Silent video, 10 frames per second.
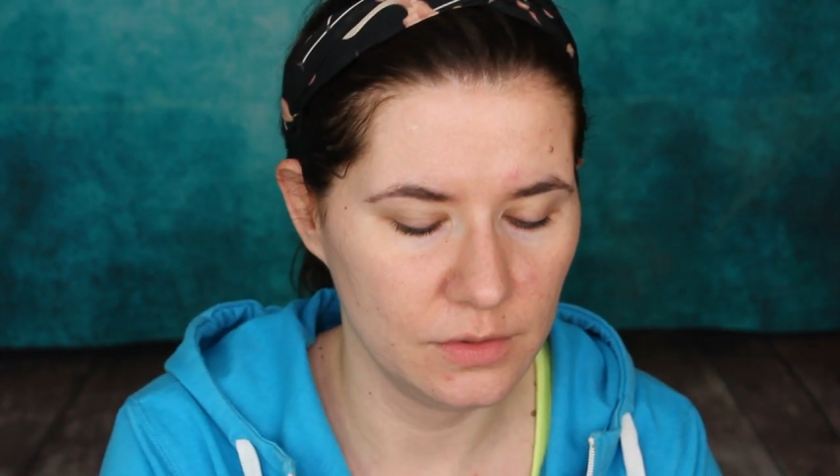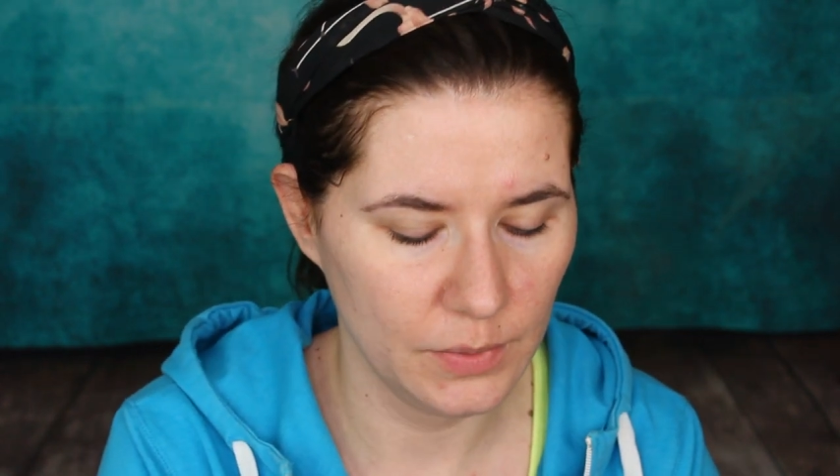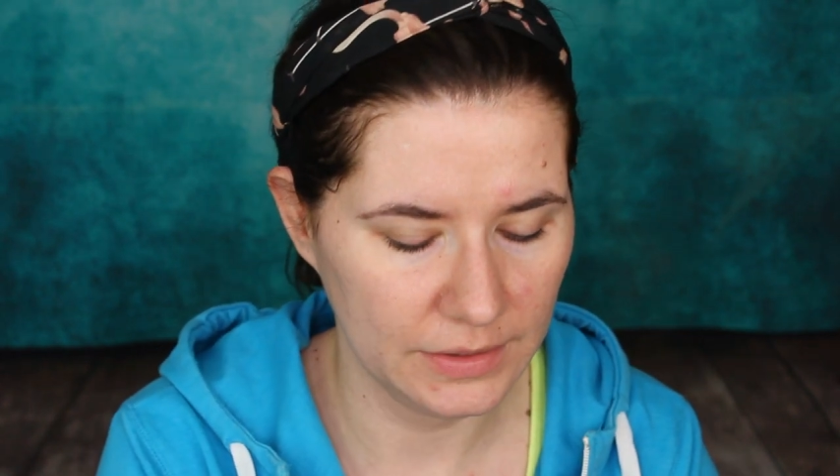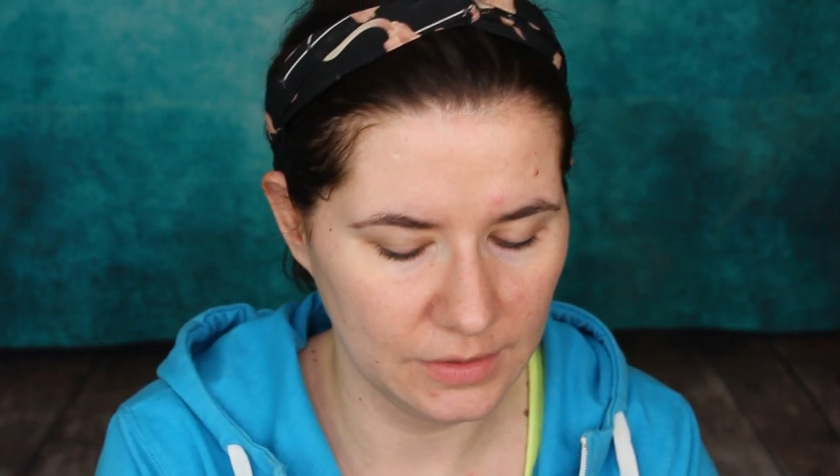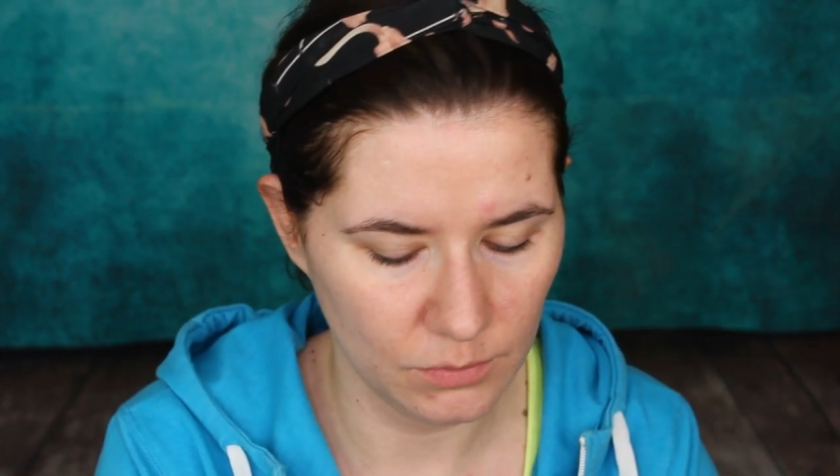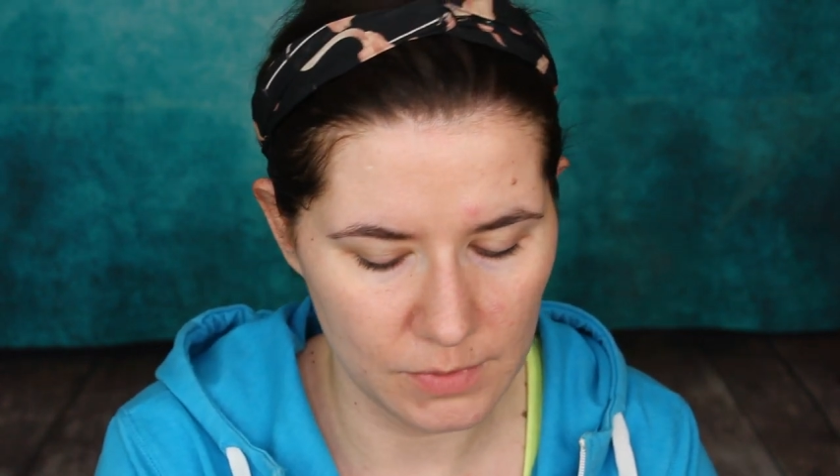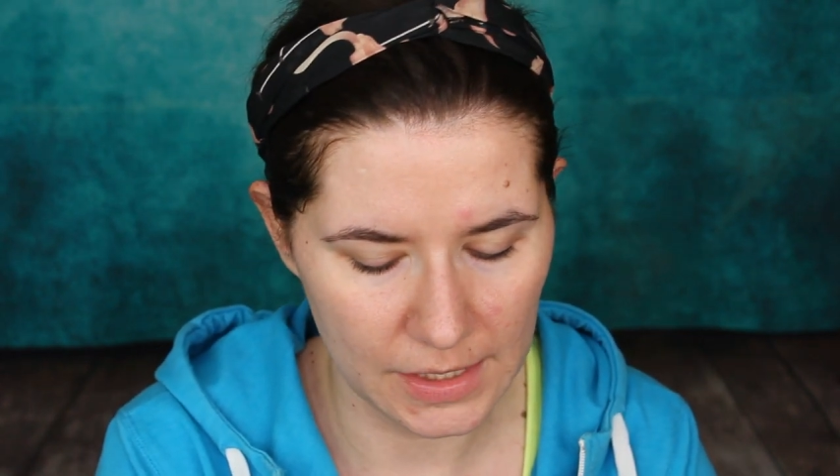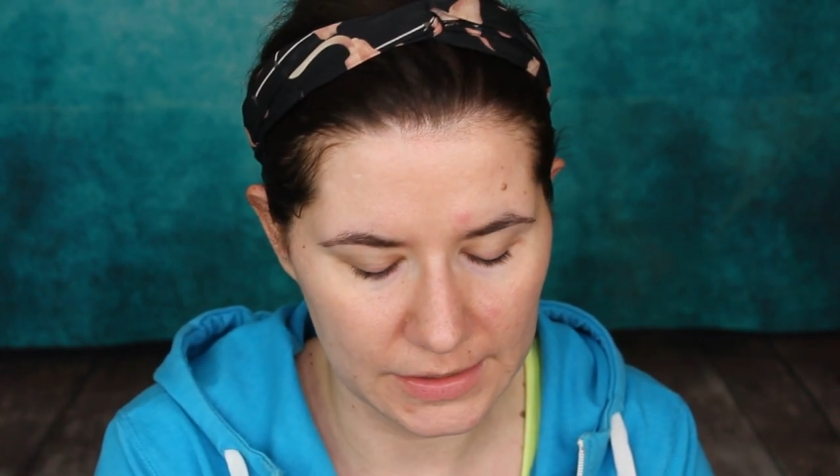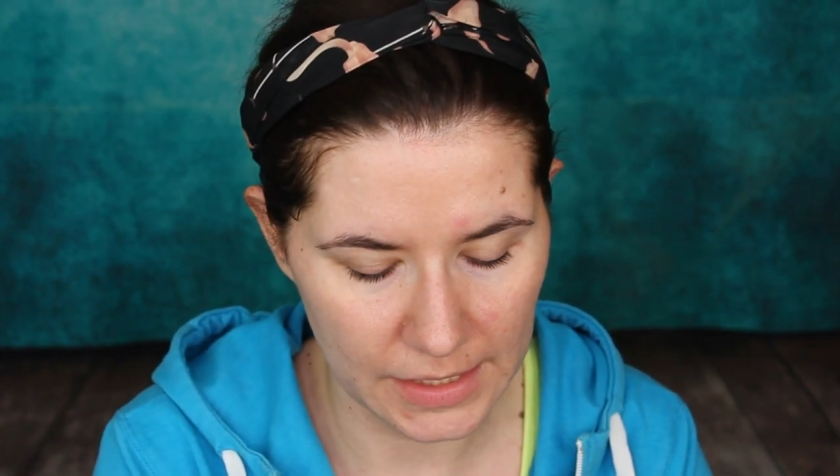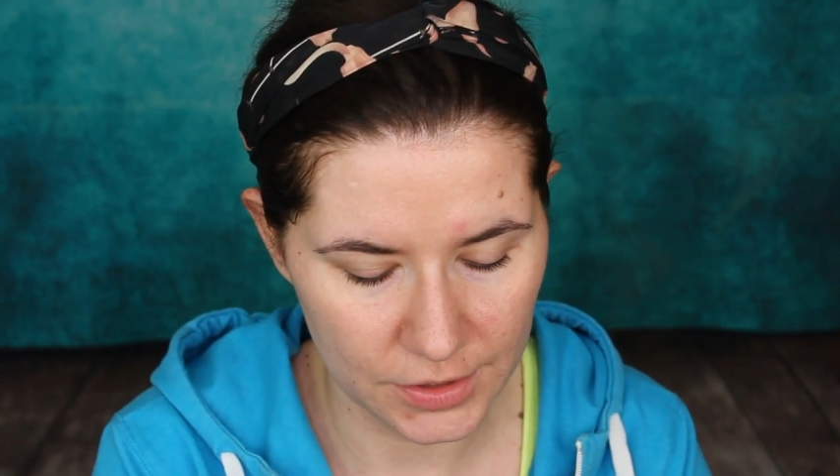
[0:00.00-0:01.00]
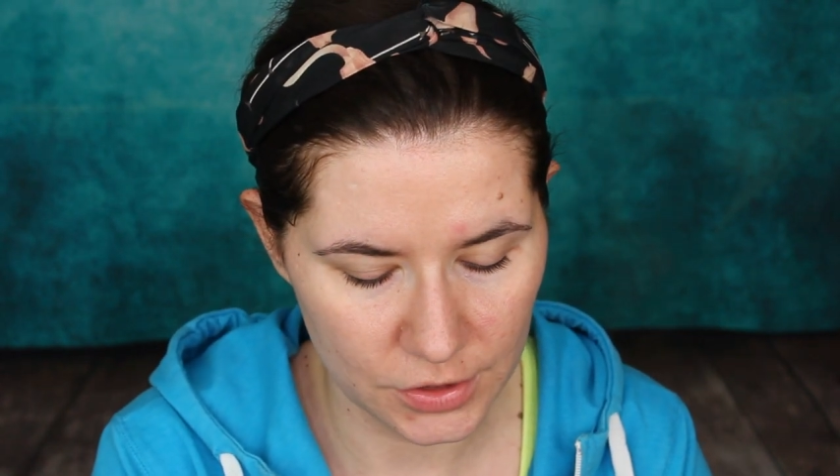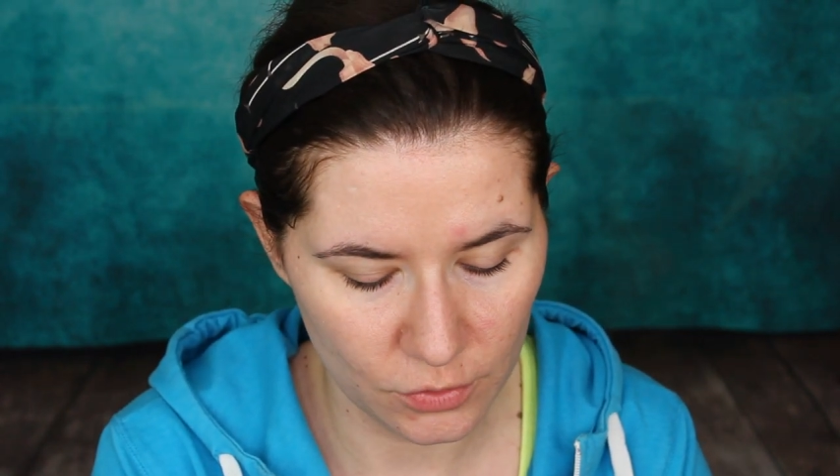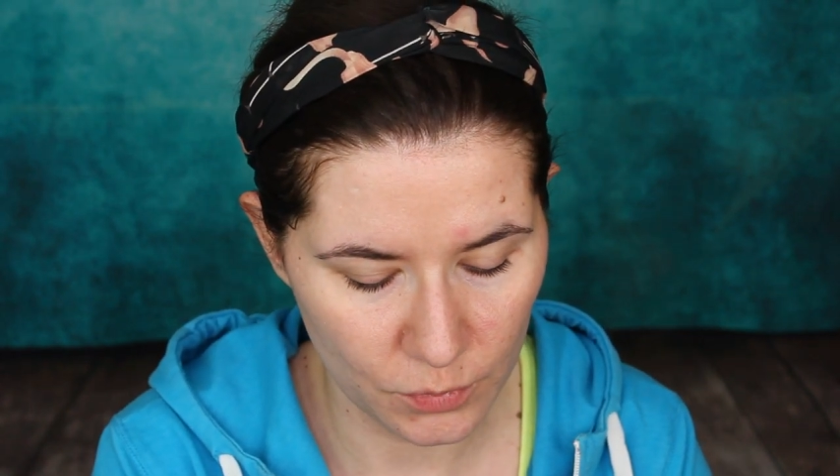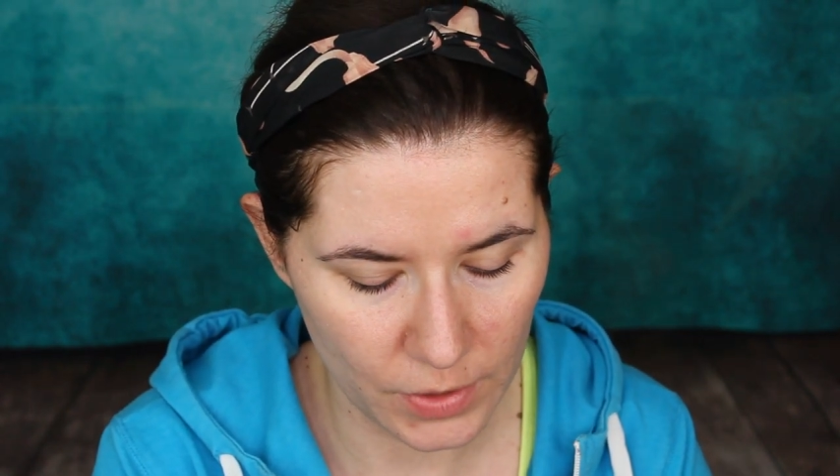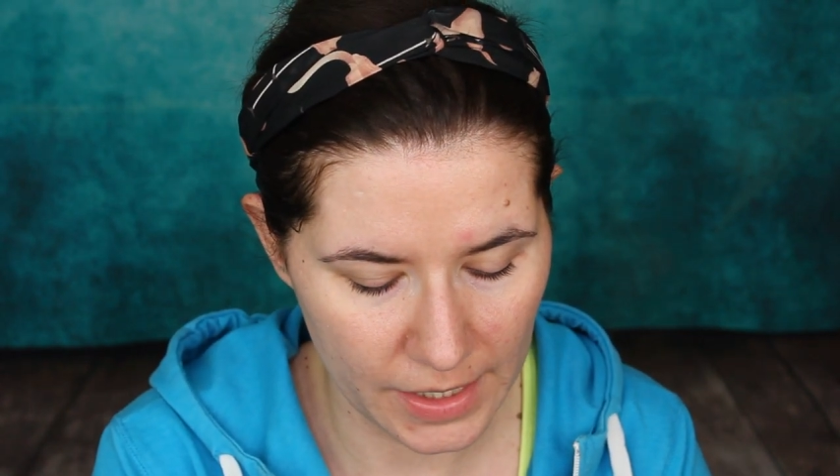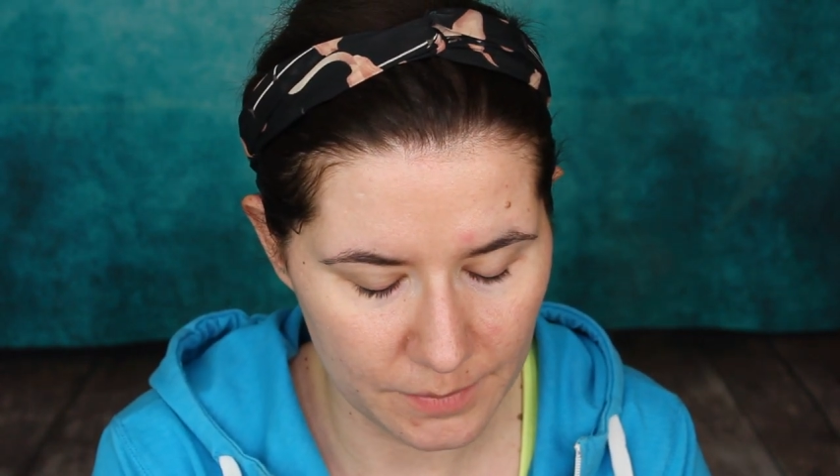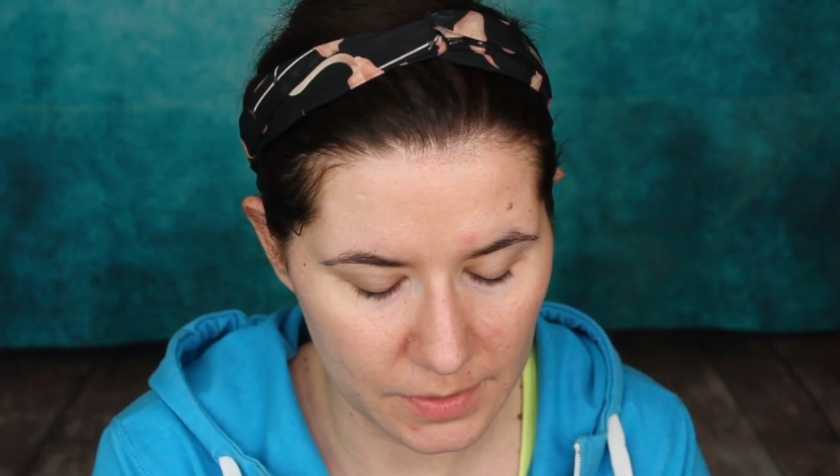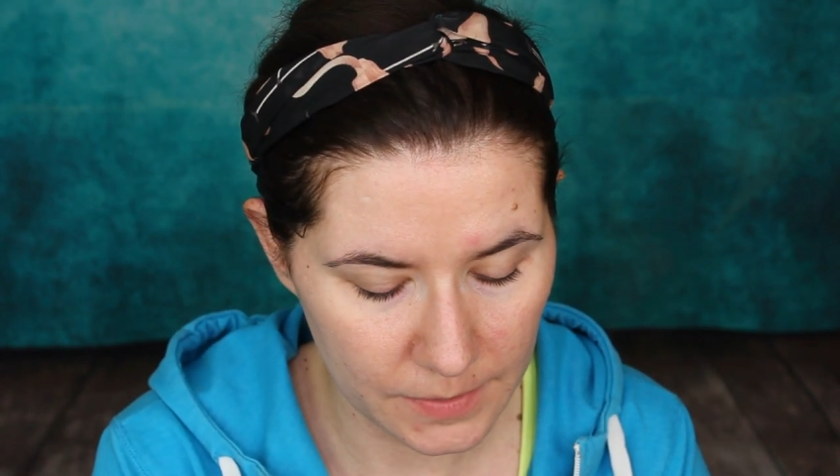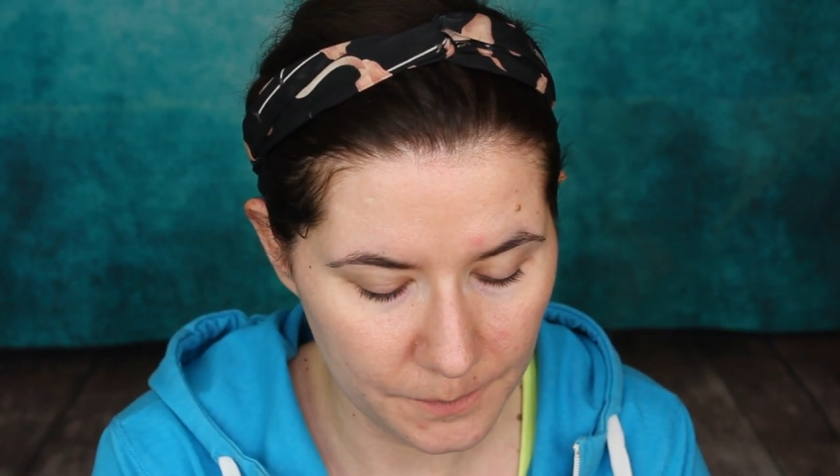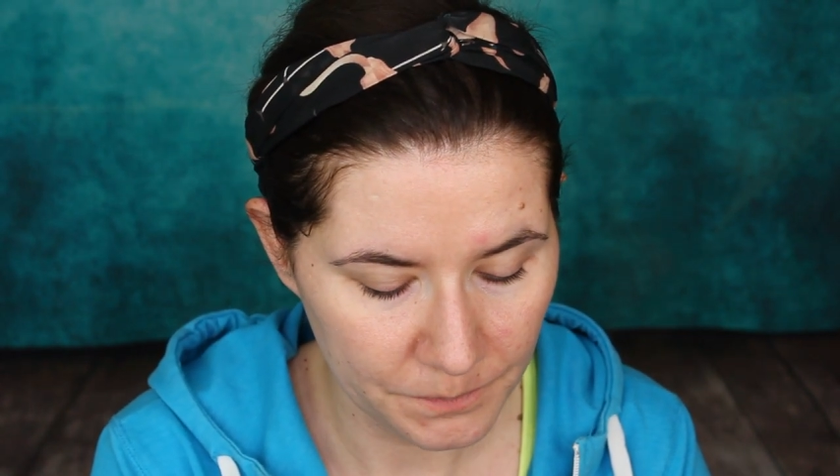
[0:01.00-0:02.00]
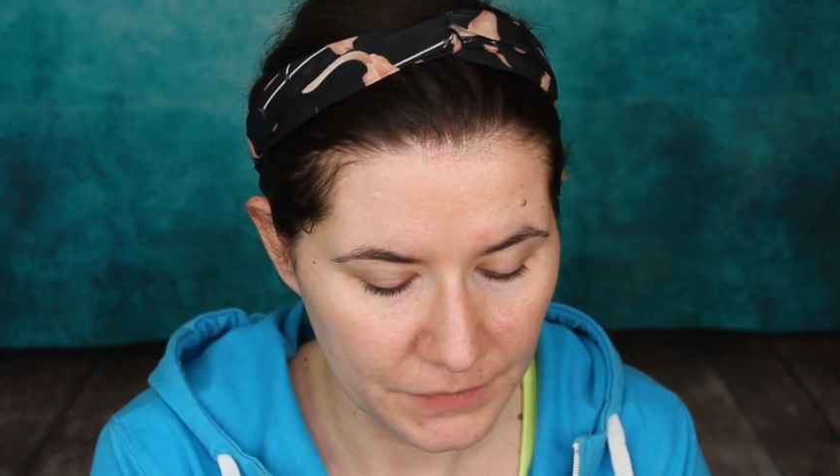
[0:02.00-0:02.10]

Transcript: Wet n Wild eyeshadow primer.